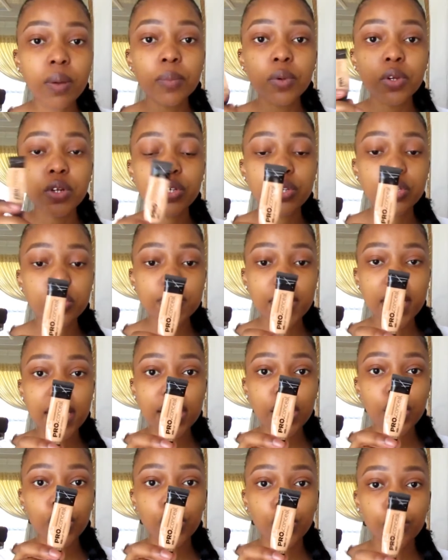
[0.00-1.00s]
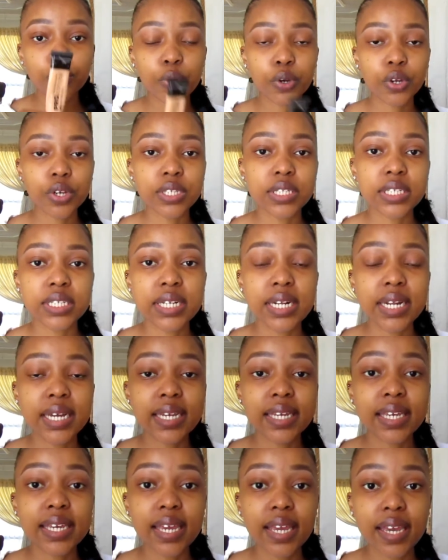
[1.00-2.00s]
going to use my LA Girl Pro Concealer
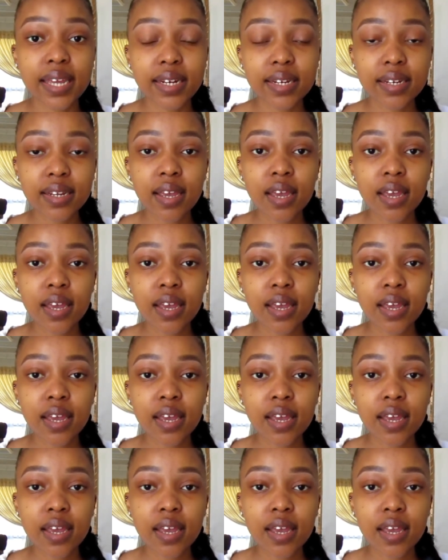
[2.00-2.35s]
again